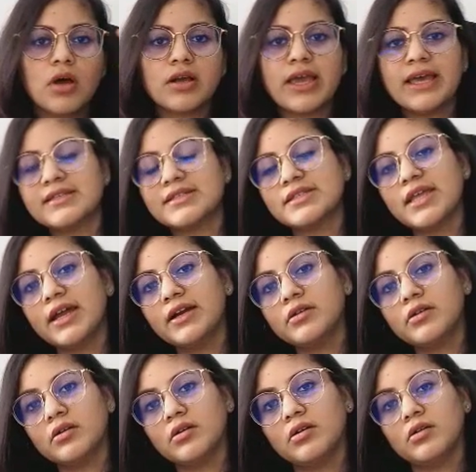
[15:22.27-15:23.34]
against
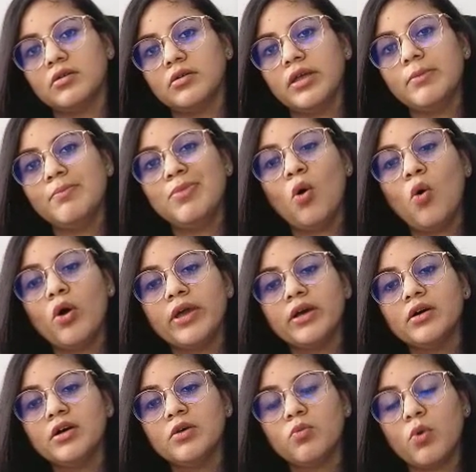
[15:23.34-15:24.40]
that
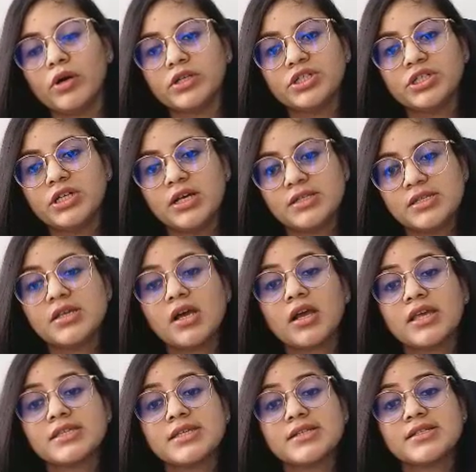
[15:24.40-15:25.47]
employer, what she does is
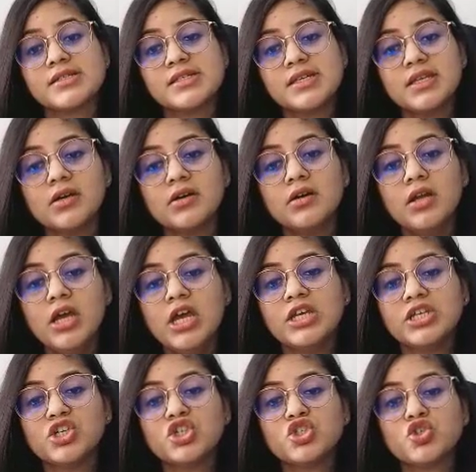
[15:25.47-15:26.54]
against that senior,
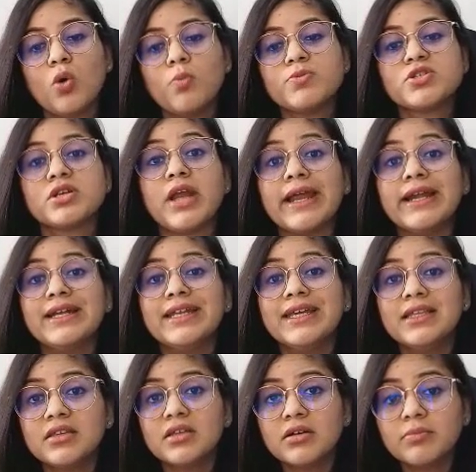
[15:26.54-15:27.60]
she stops
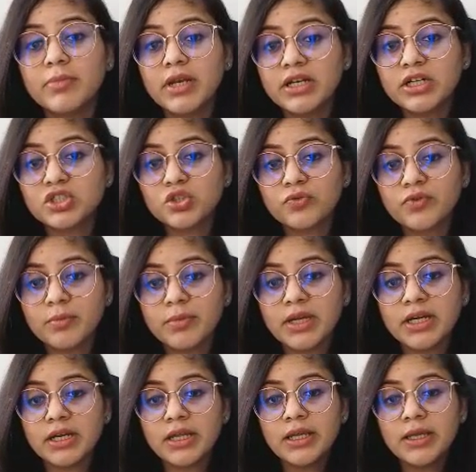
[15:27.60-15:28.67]
writing the minutes of the
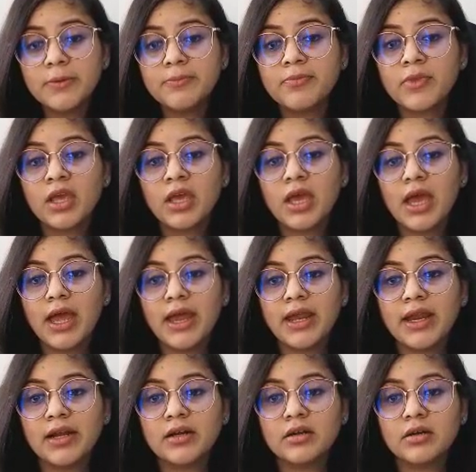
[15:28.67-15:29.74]
meeting,
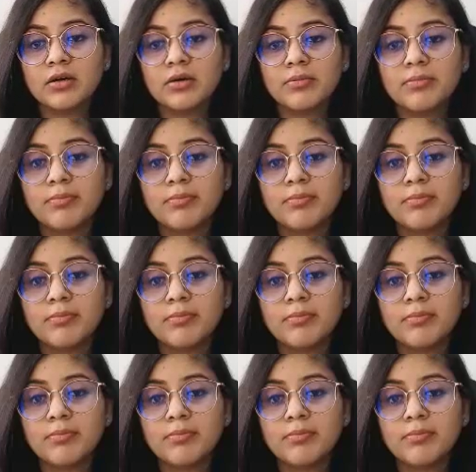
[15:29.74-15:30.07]
and